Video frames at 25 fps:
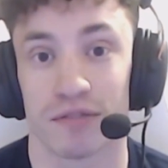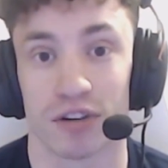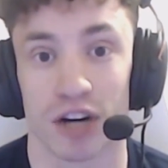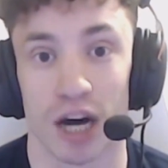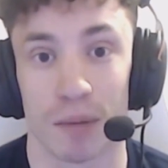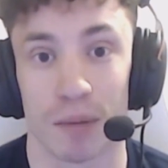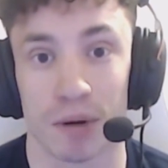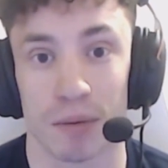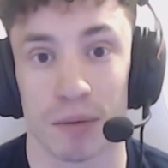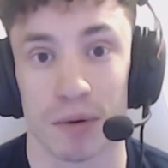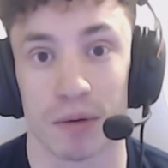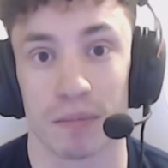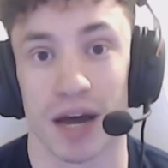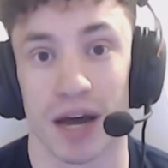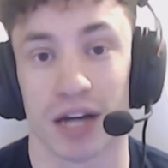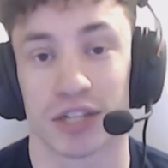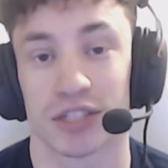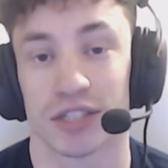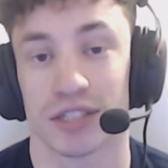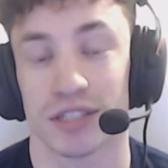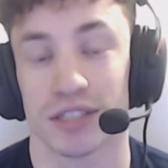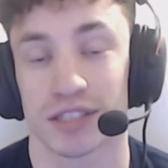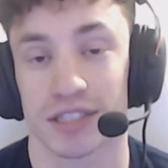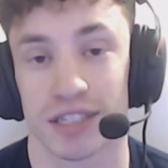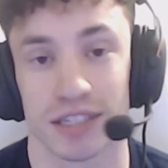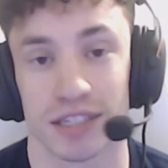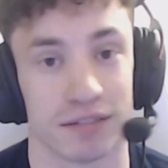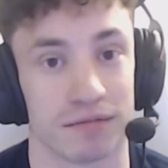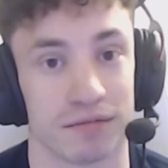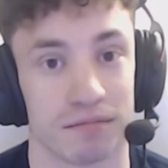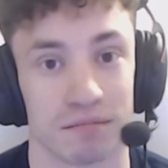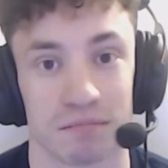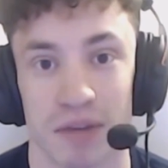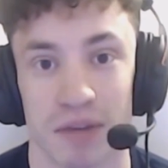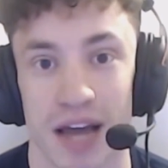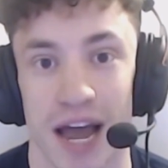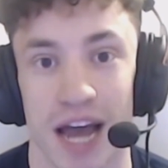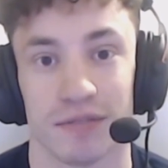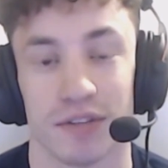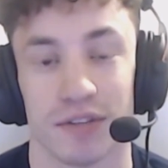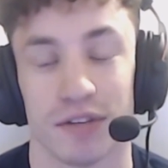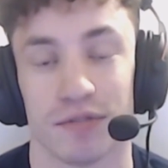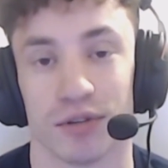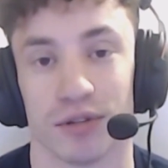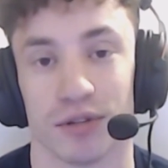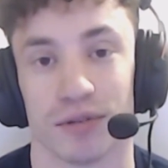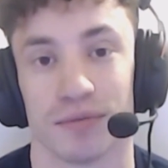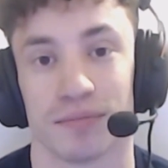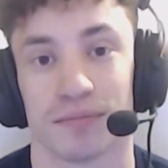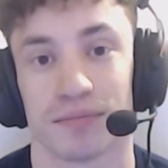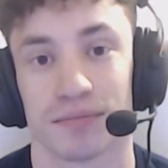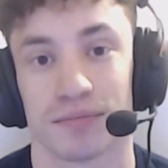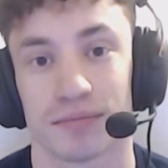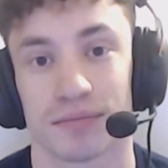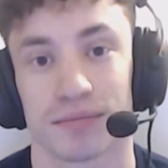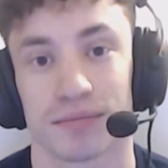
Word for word: in for upcoming matches and believe evil.